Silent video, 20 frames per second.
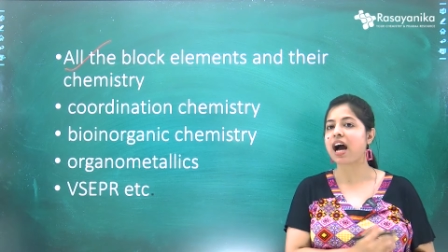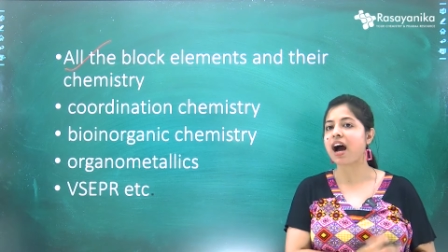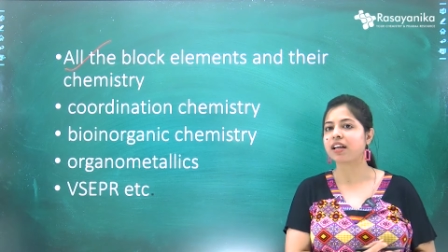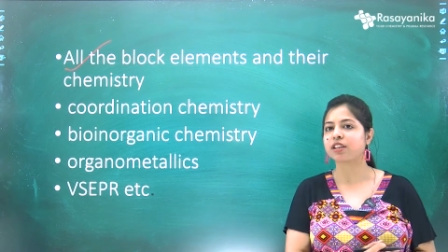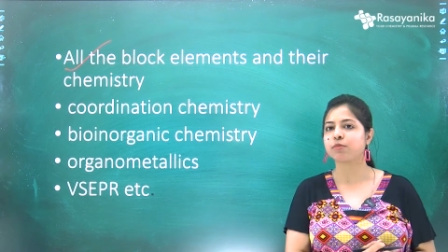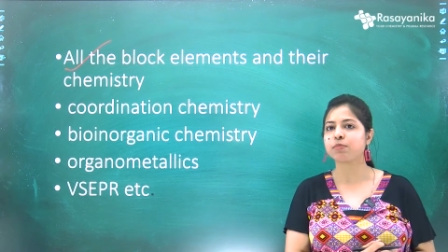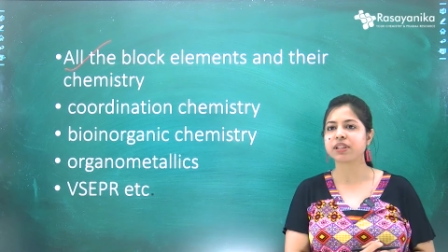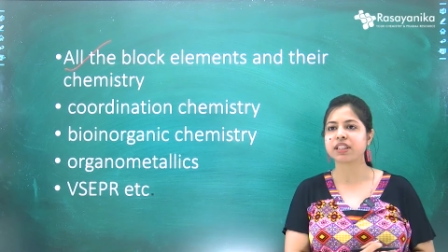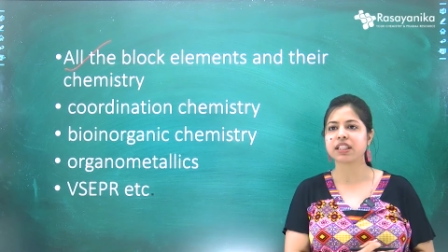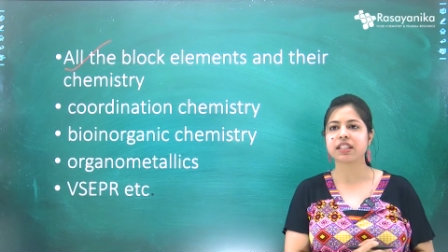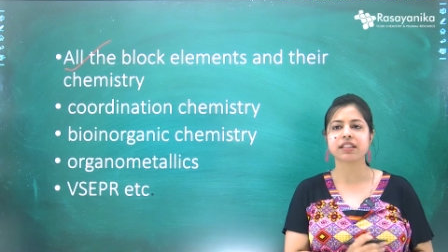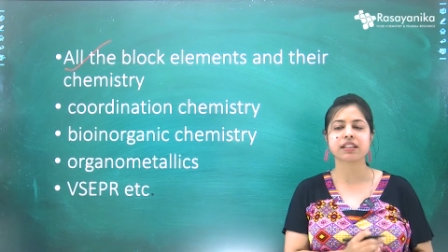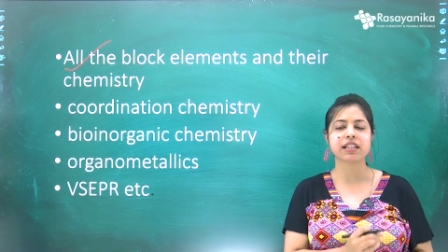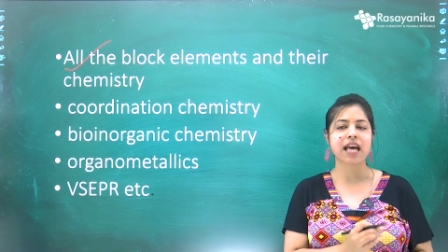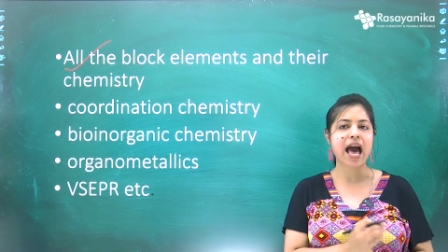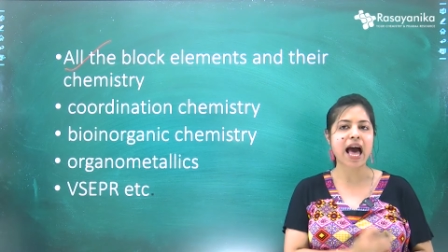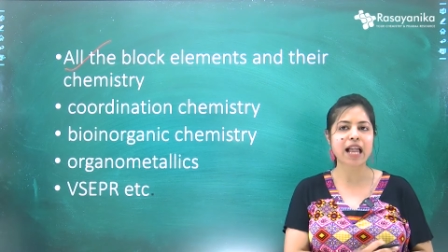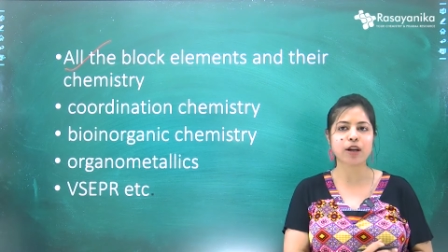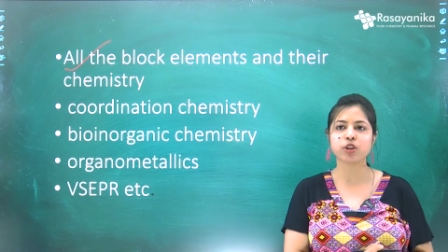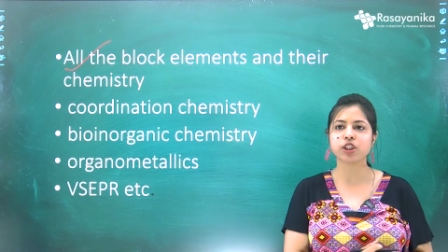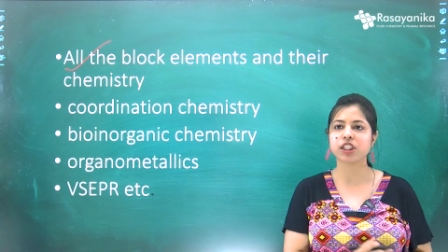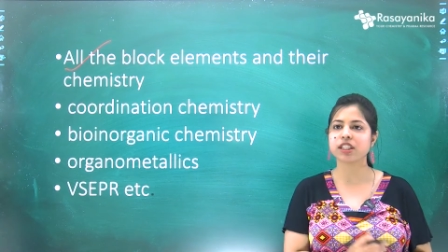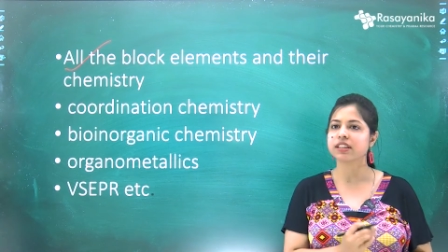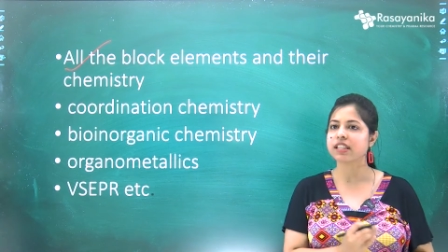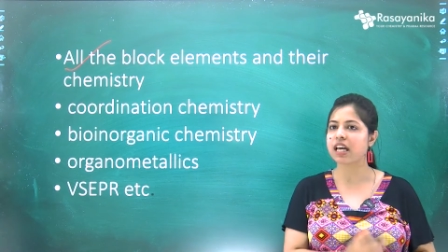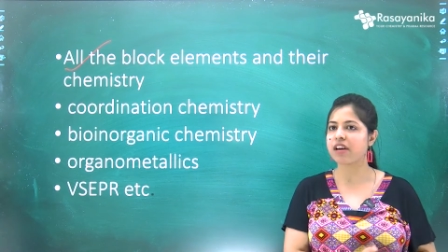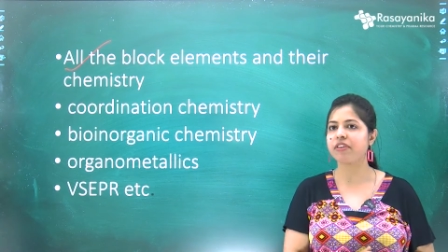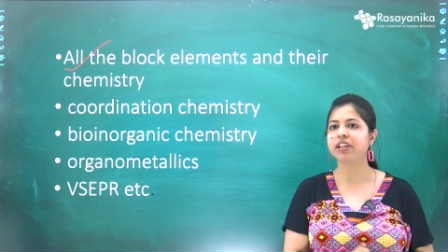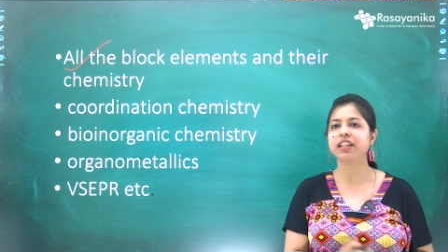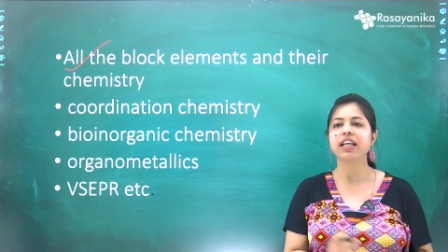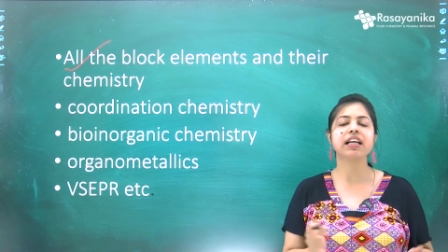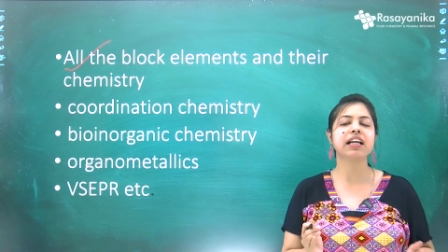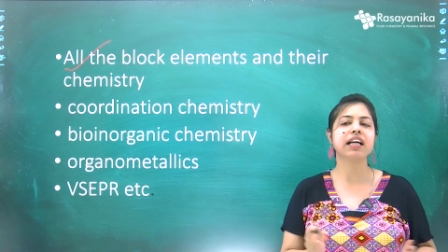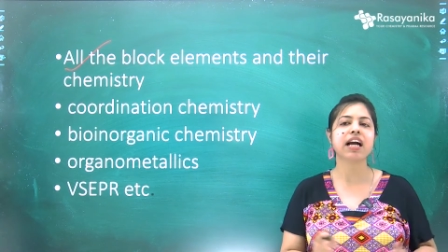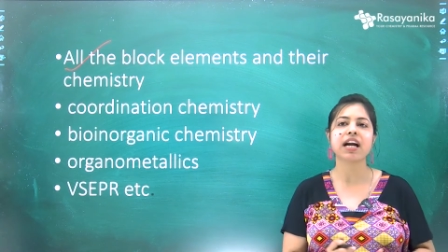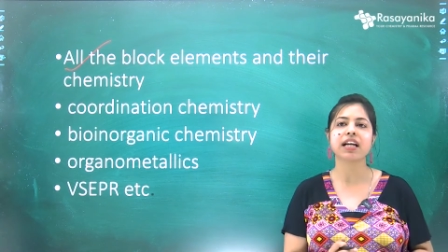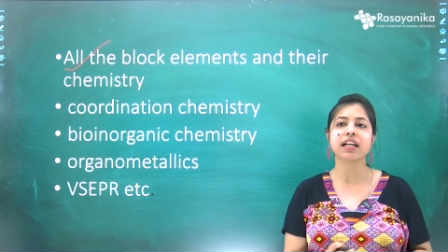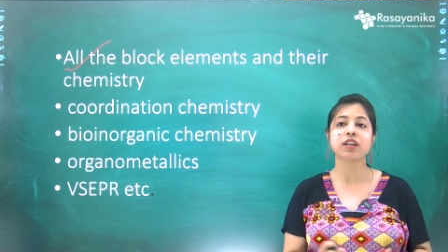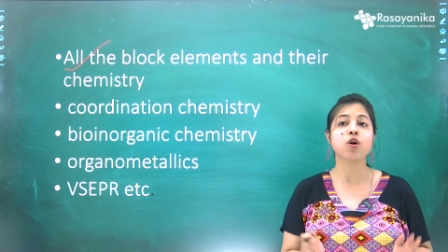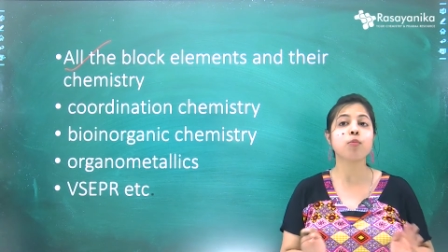earth metals halogens everything
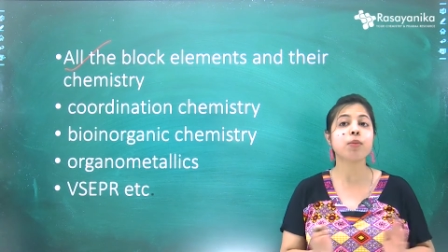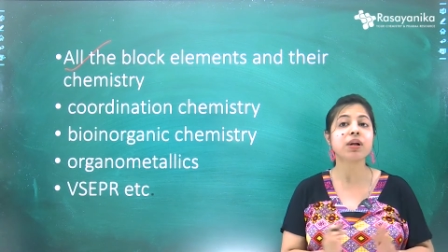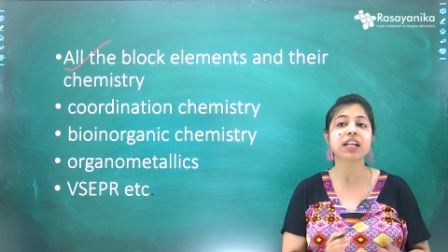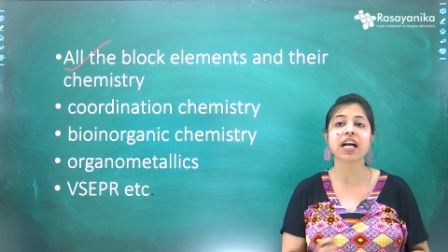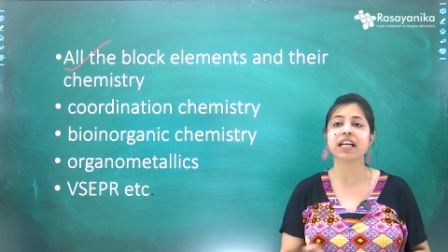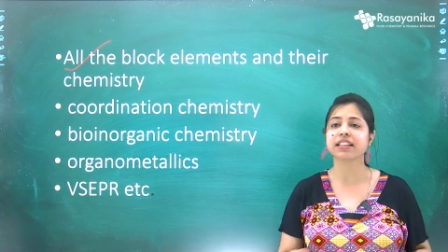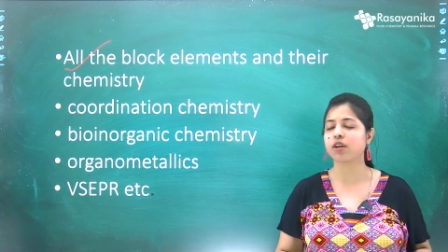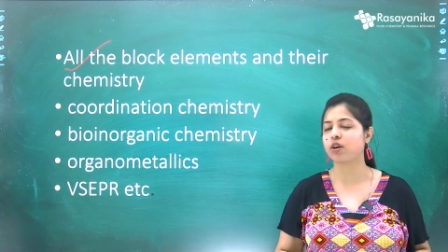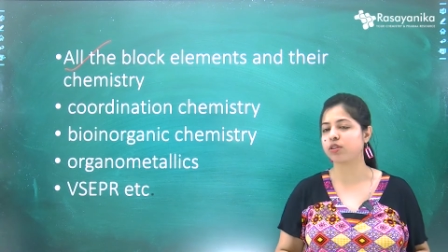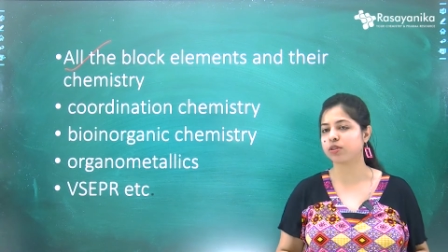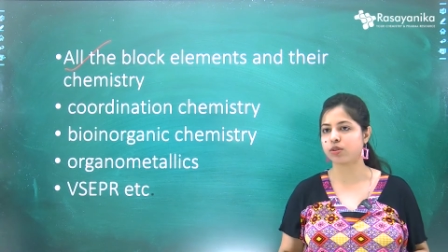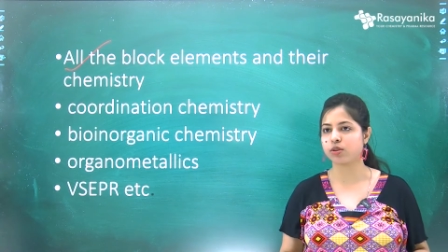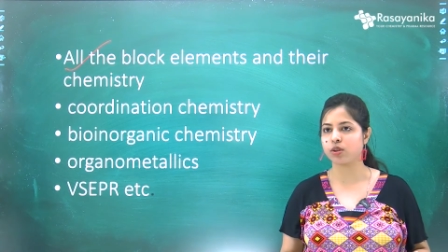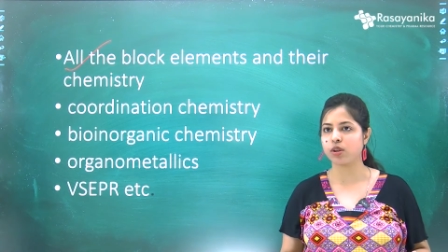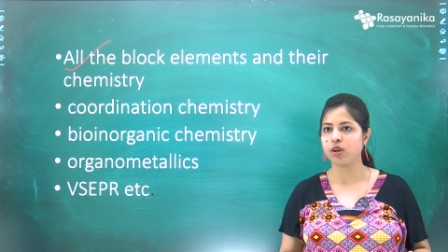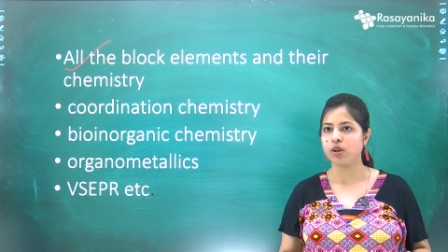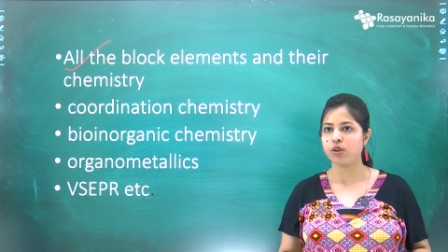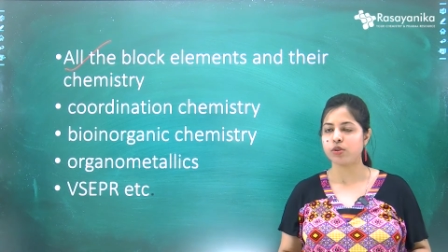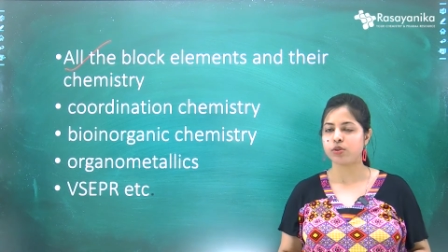regarding noble gas also